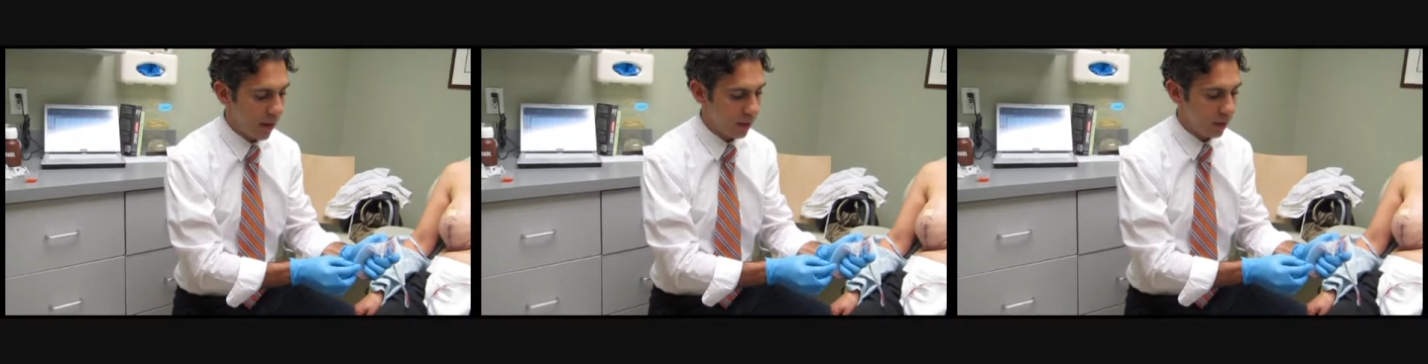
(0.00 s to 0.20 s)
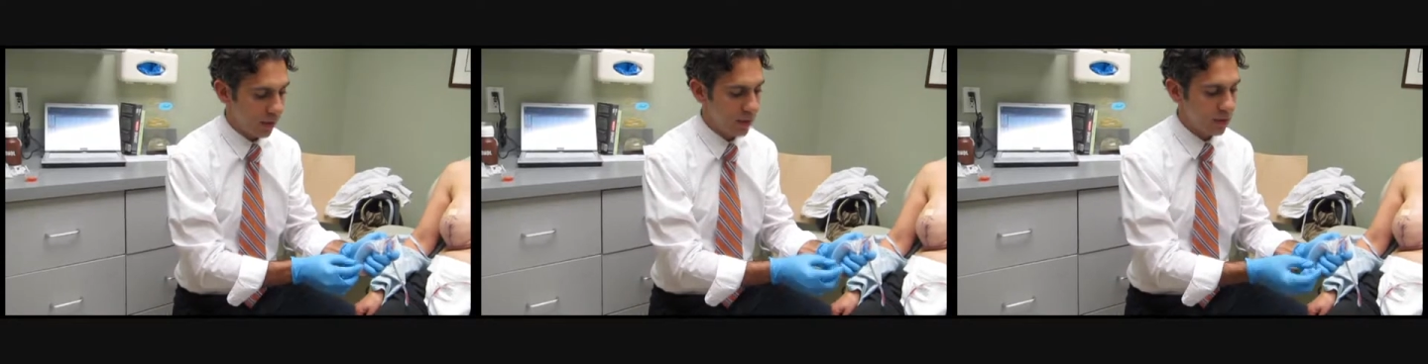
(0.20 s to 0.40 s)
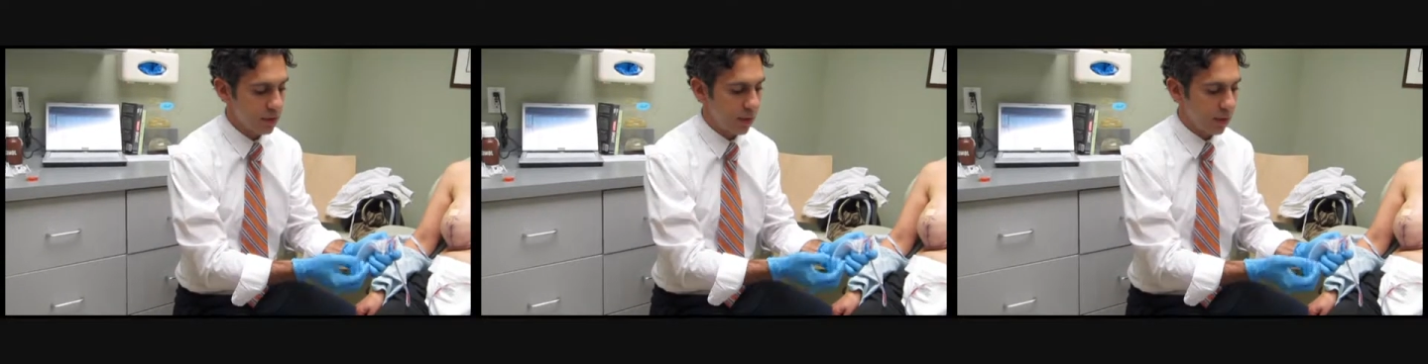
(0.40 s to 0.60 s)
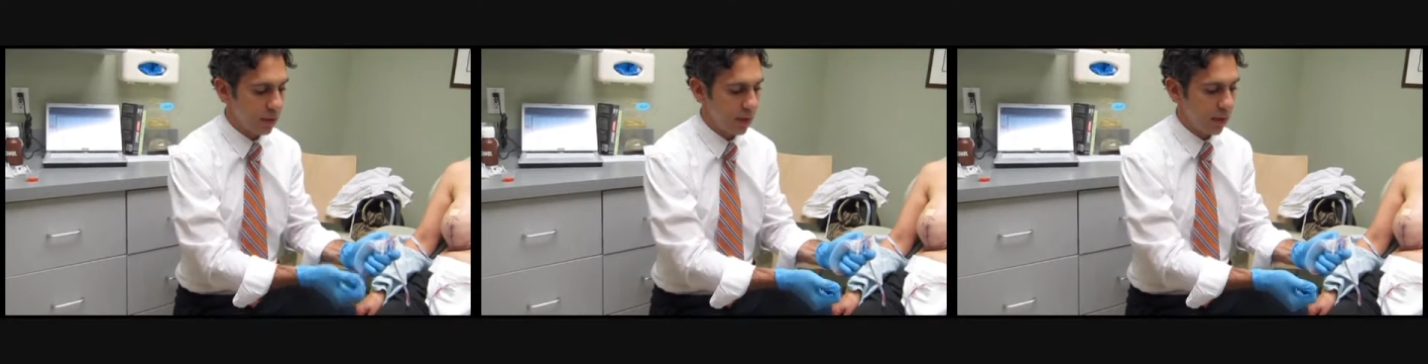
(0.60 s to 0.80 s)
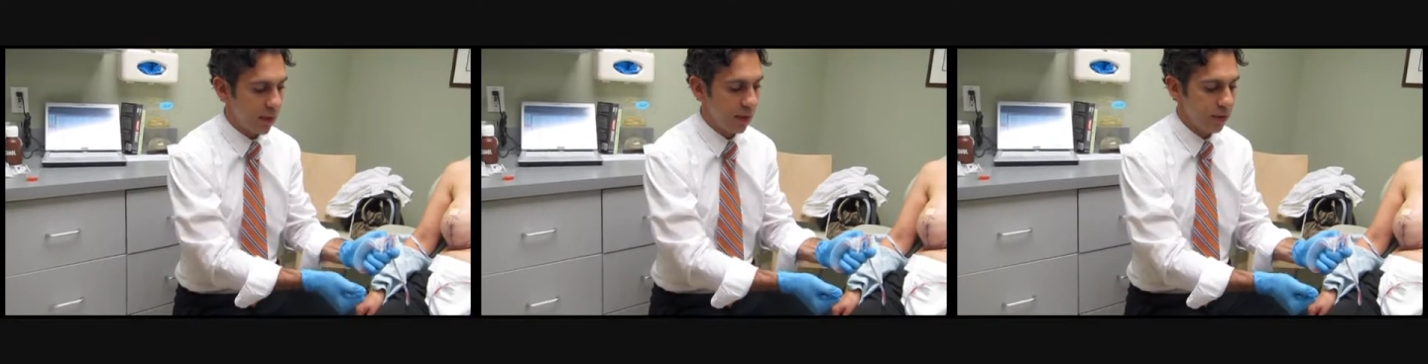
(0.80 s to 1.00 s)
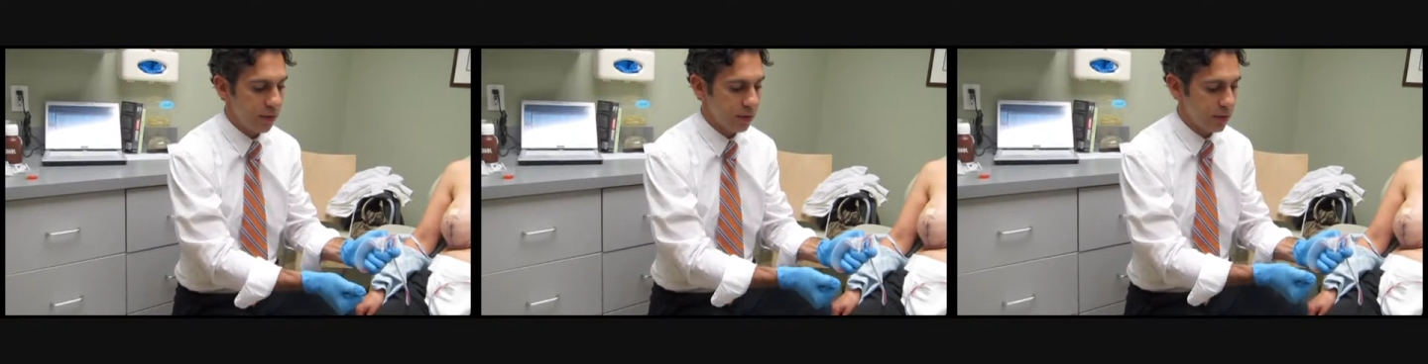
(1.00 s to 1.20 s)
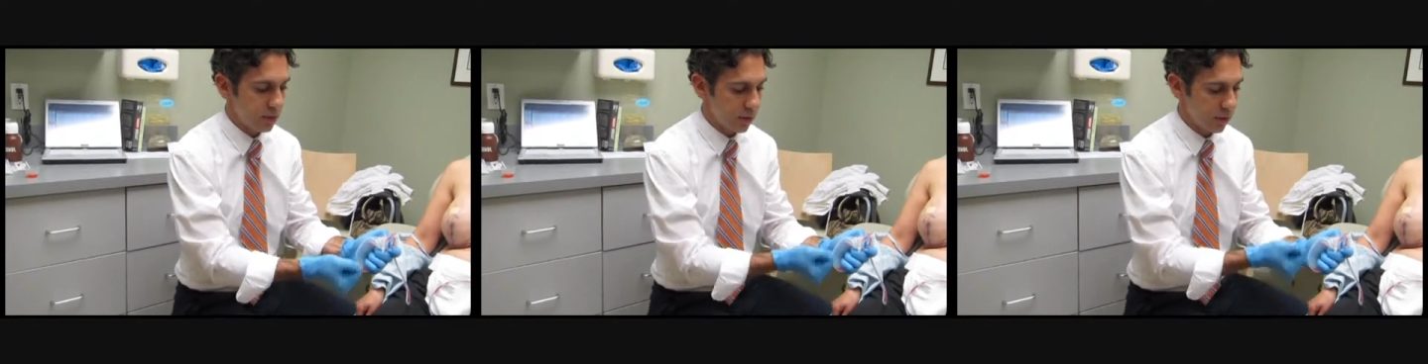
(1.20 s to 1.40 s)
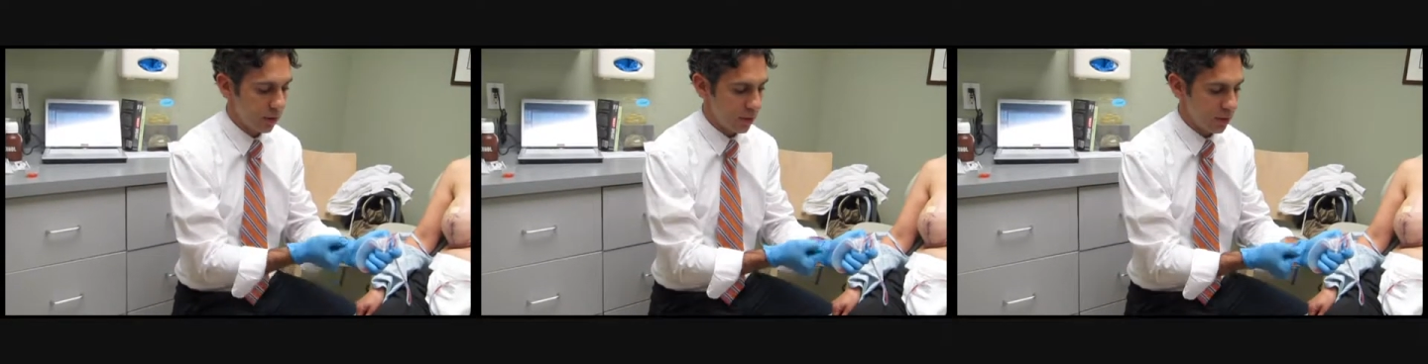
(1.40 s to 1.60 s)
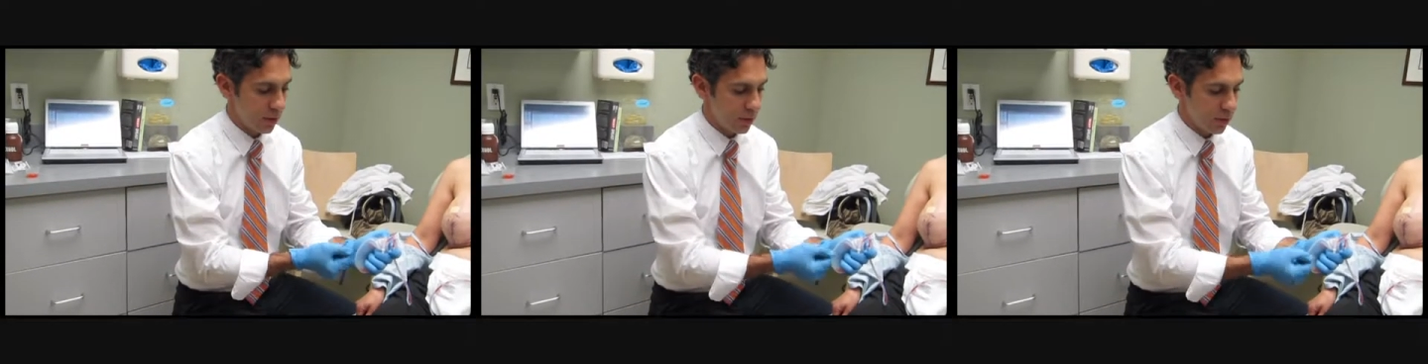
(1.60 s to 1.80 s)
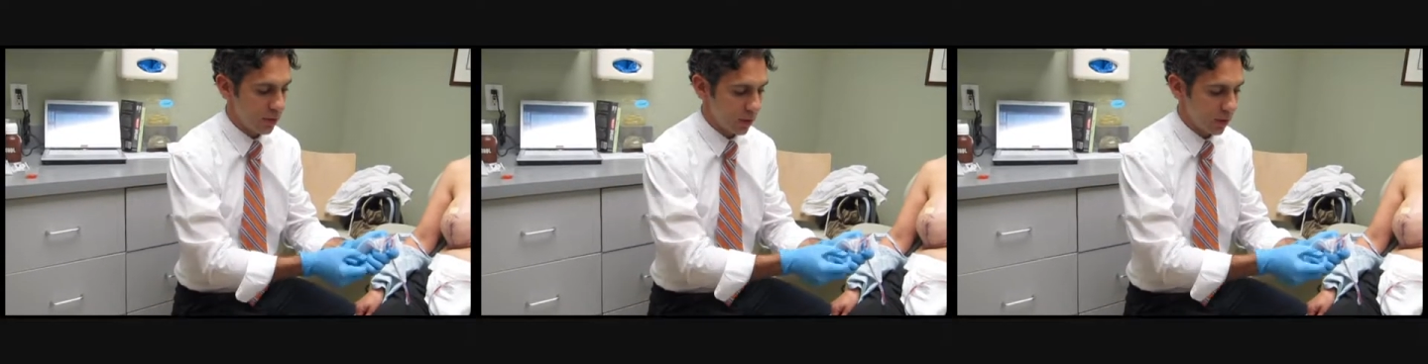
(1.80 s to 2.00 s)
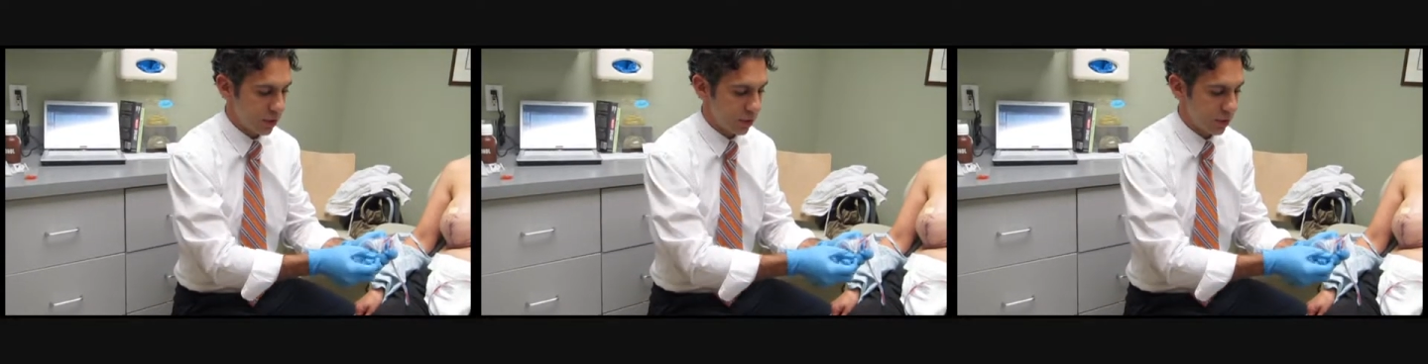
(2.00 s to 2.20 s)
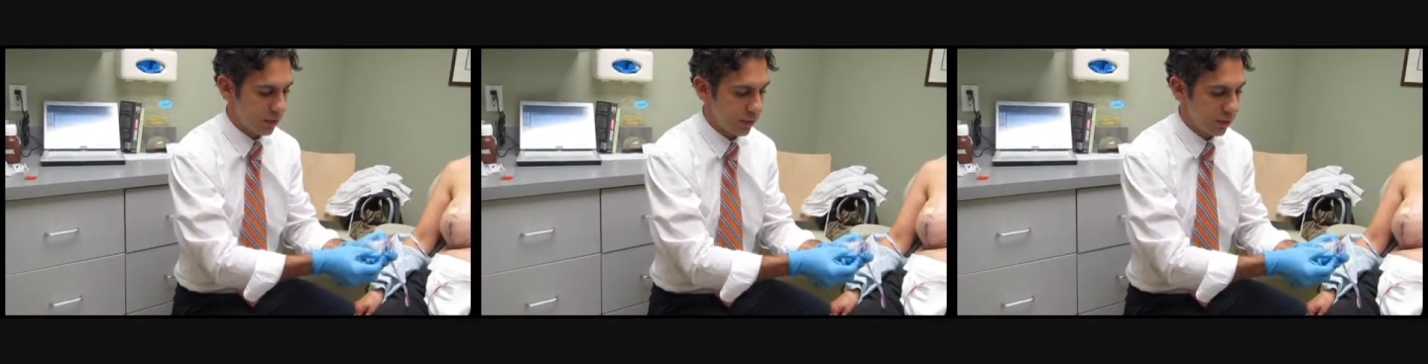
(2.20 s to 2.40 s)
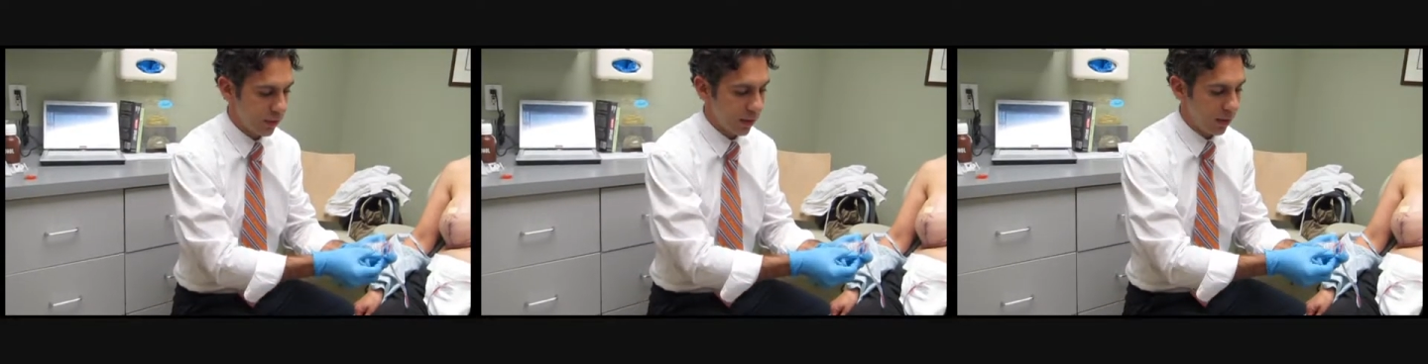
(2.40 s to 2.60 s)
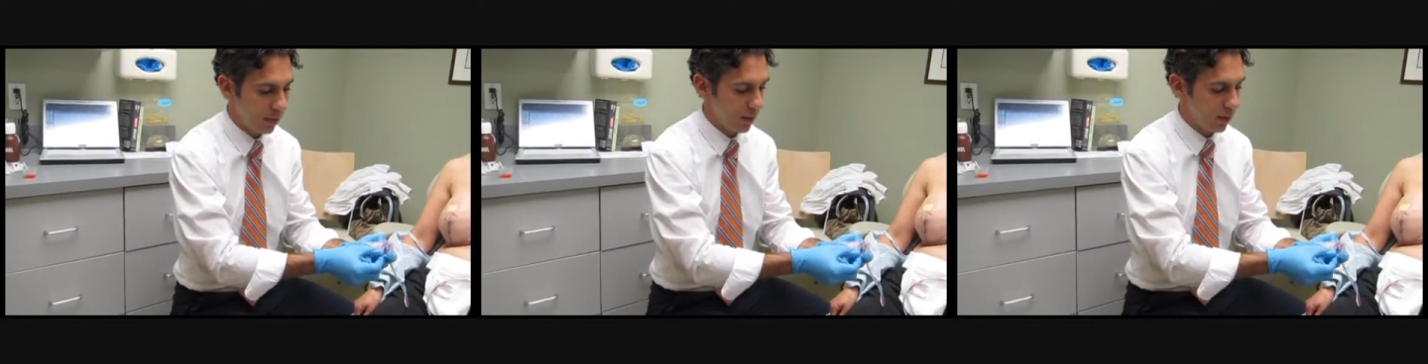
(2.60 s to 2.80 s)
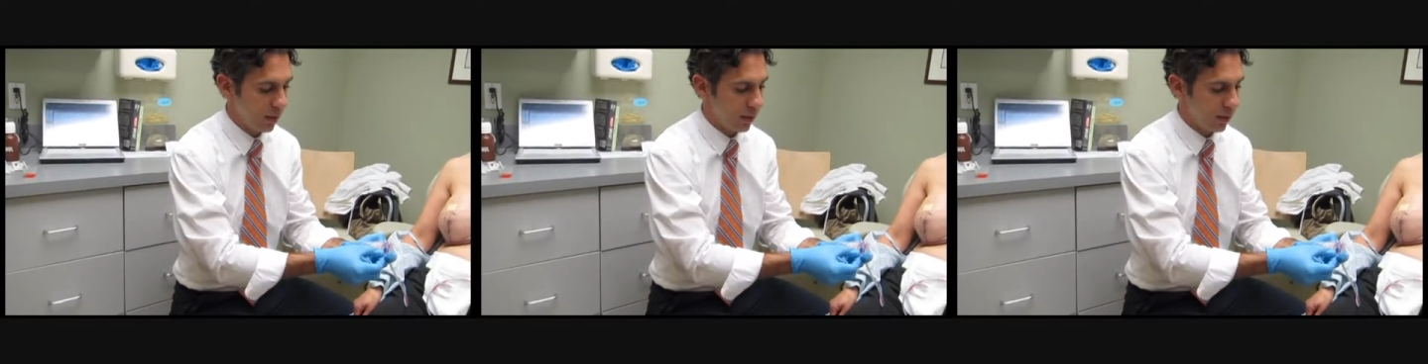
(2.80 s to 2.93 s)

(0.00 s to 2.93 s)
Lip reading: of it so that it allows some suction to develop.